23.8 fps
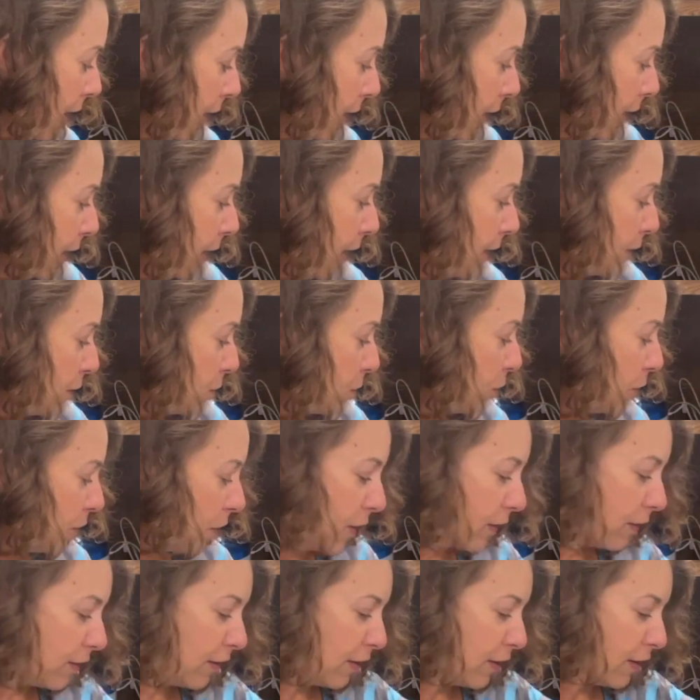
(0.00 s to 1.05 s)
Let's move
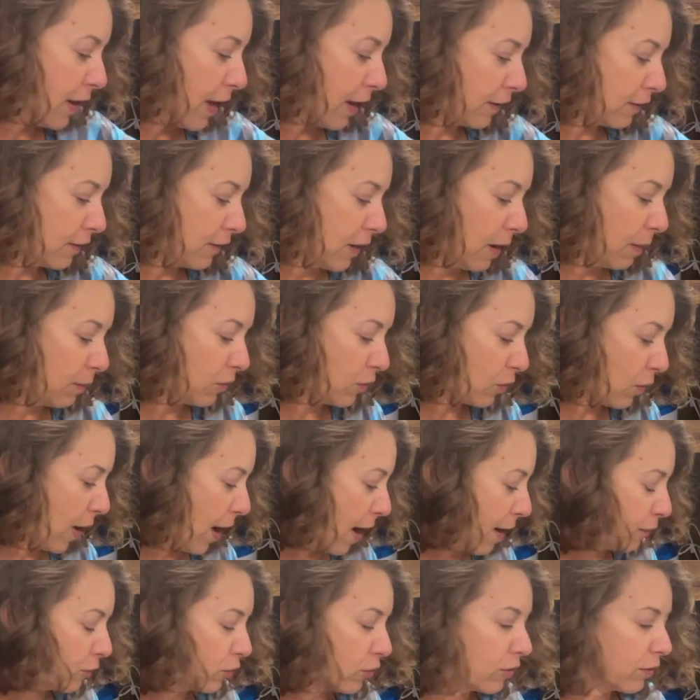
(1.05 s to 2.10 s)
on to the next step. So
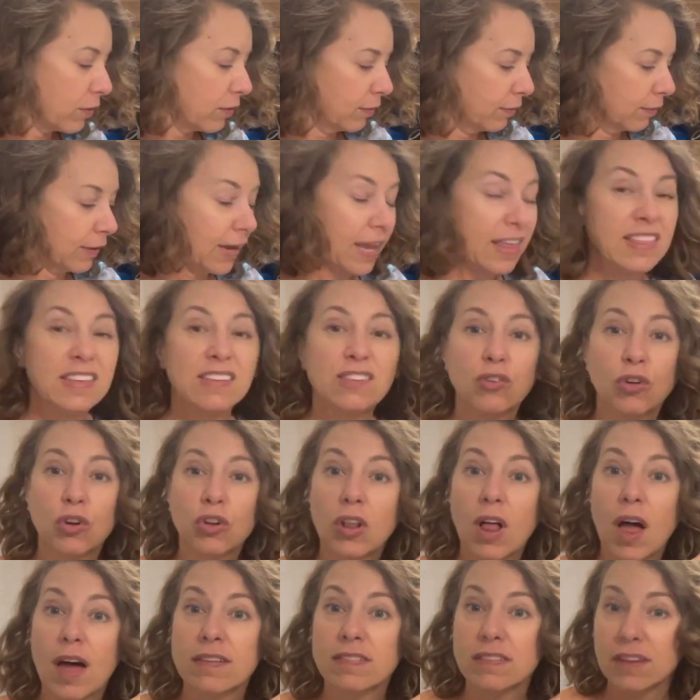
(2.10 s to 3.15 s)
after, okay, these are
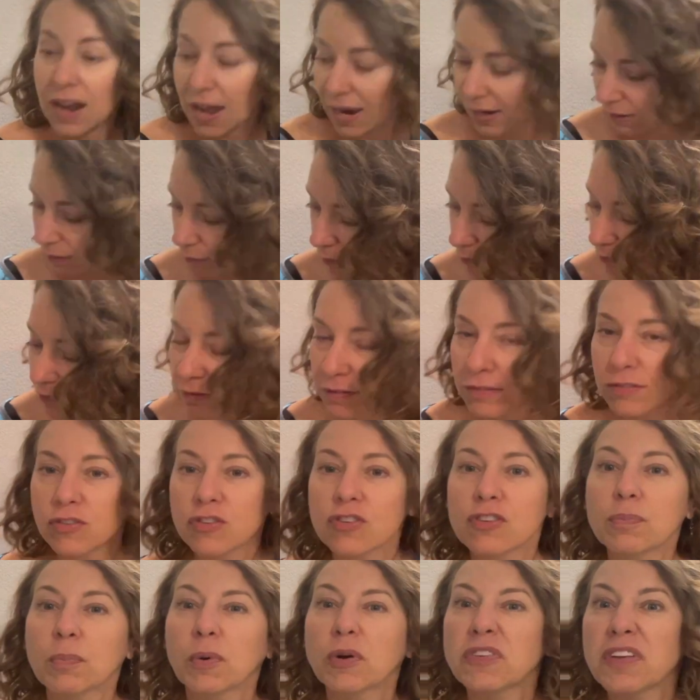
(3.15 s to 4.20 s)
closet items.
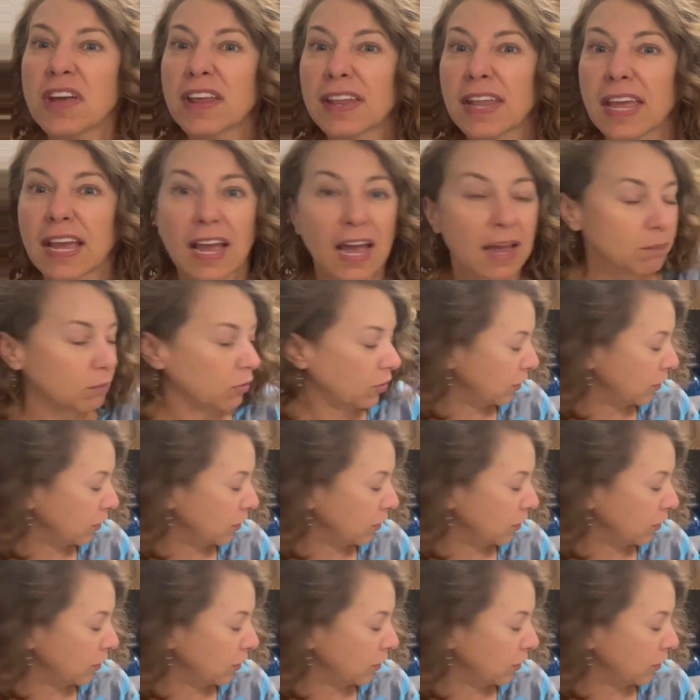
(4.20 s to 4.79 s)
Just pretend like I put